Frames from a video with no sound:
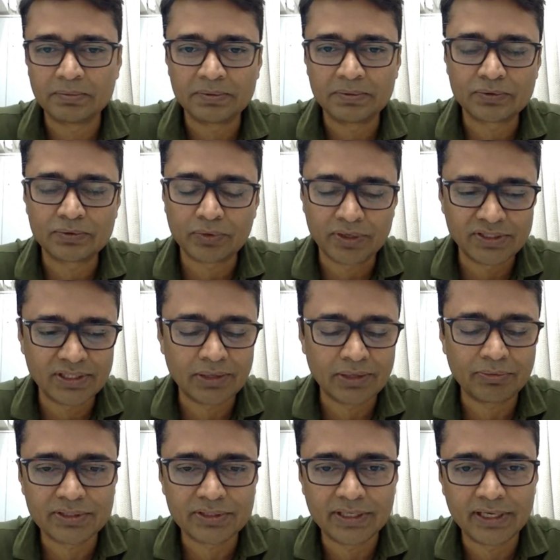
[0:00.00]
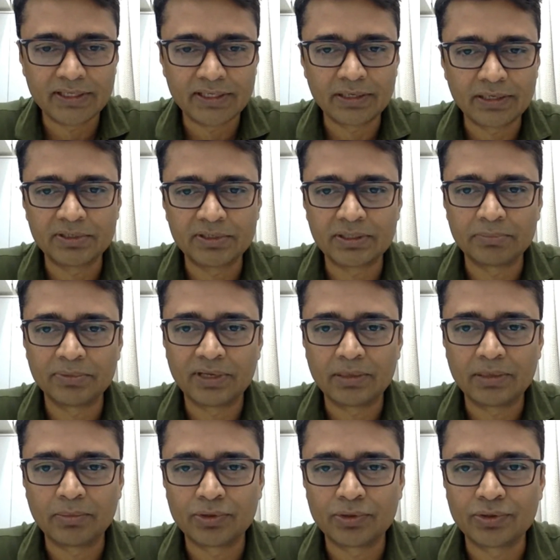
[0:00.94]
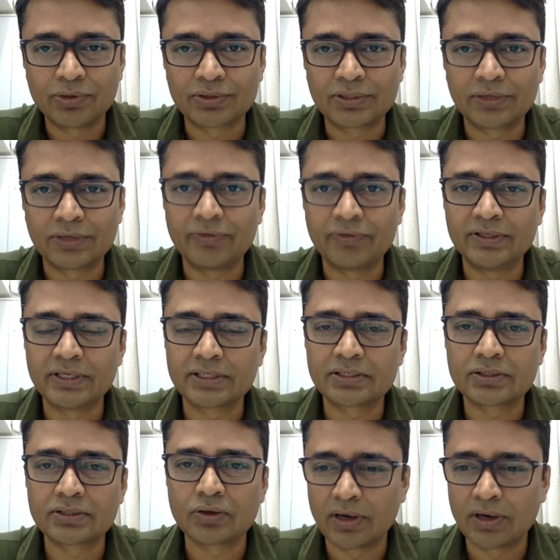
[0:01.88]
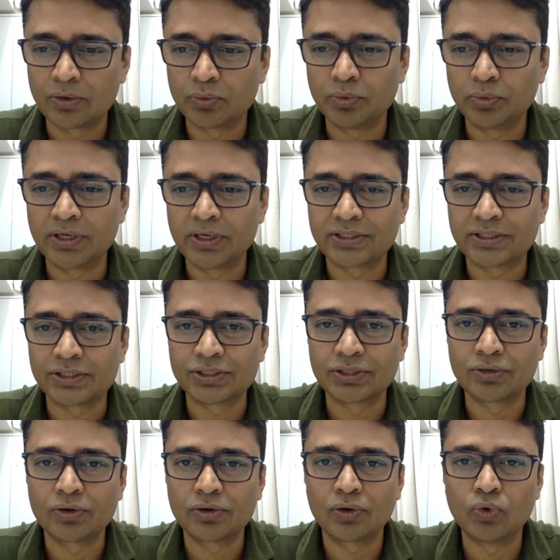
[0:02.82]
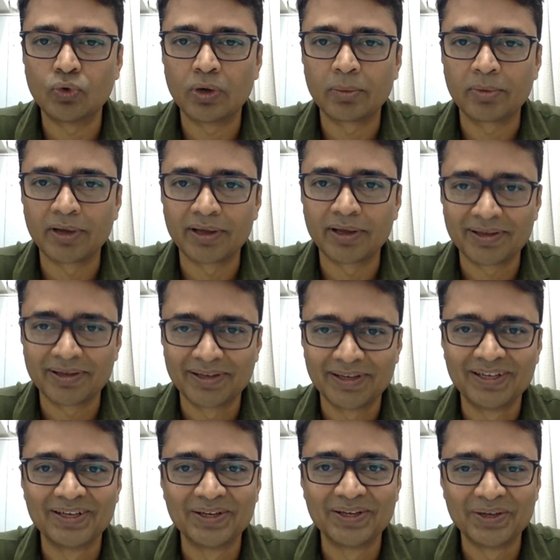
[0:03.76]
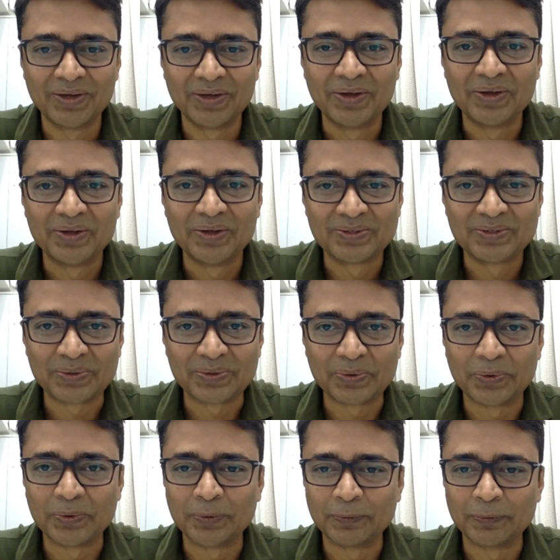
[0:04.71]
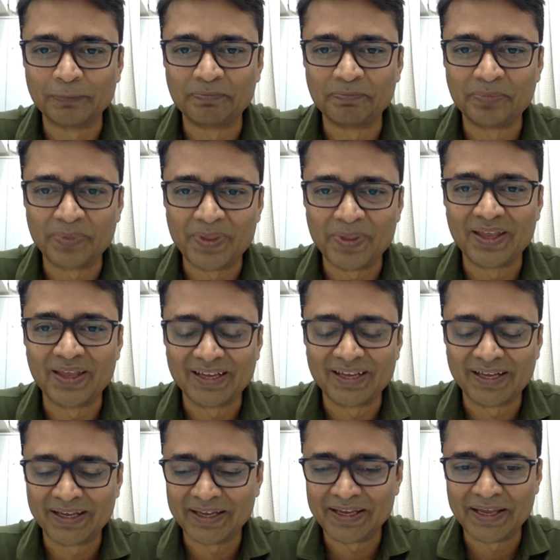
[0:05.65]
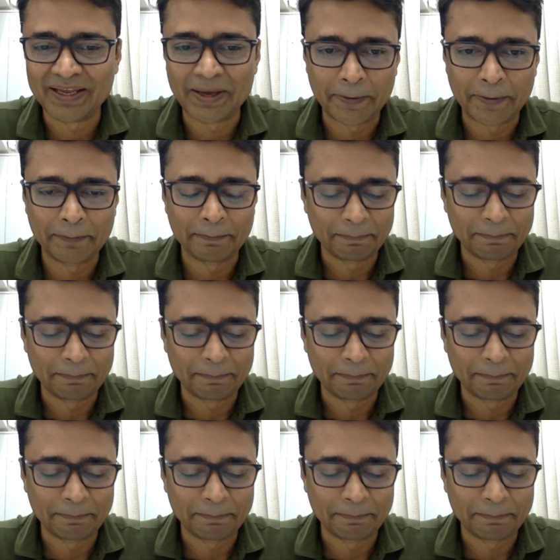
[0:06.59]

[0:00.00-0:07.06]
so Ranjita was saying, tell me something about yourself. We just concluded a session called Who Am I? So, yeah.